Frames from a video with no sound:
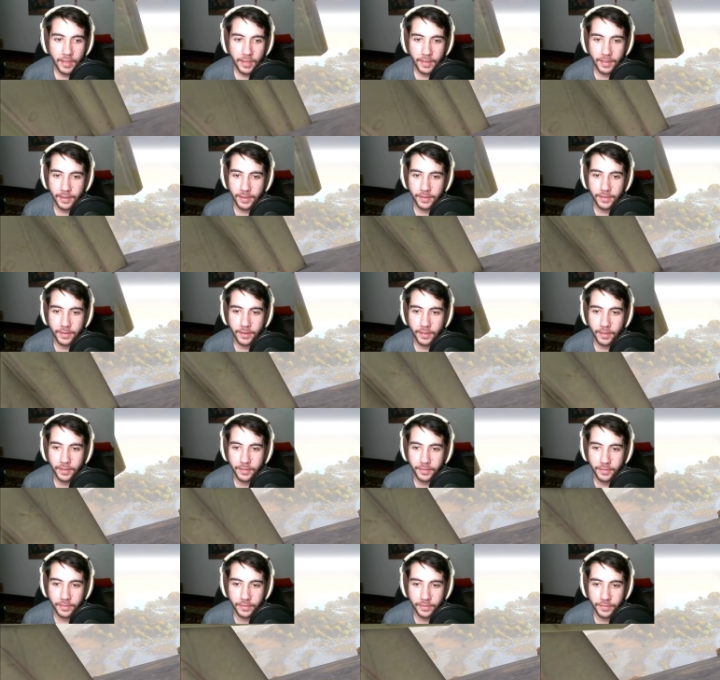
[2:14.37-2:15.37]
And
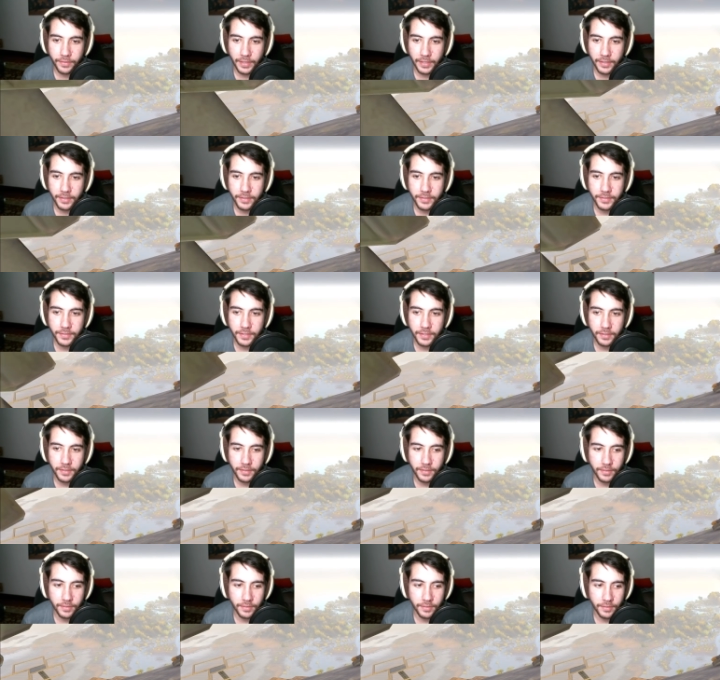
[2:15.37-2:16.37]
uh, the thing is that
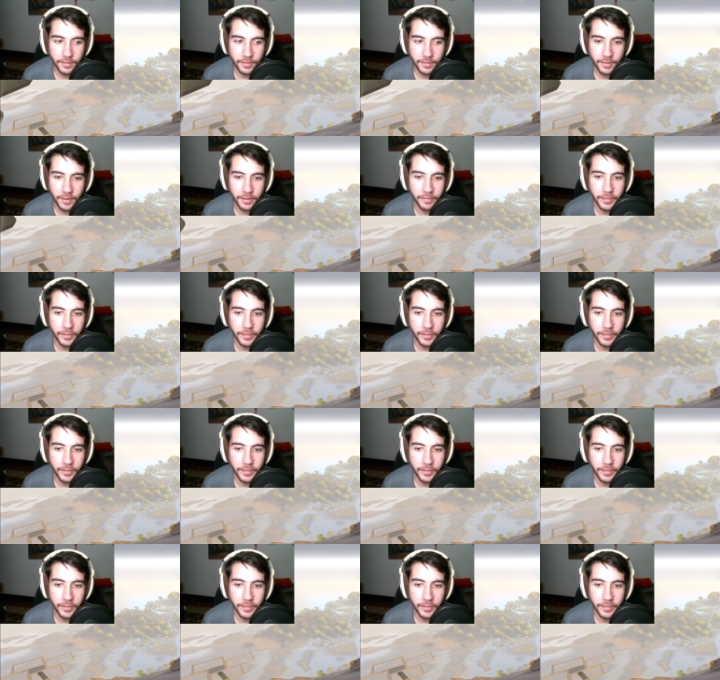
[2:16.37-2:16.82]
none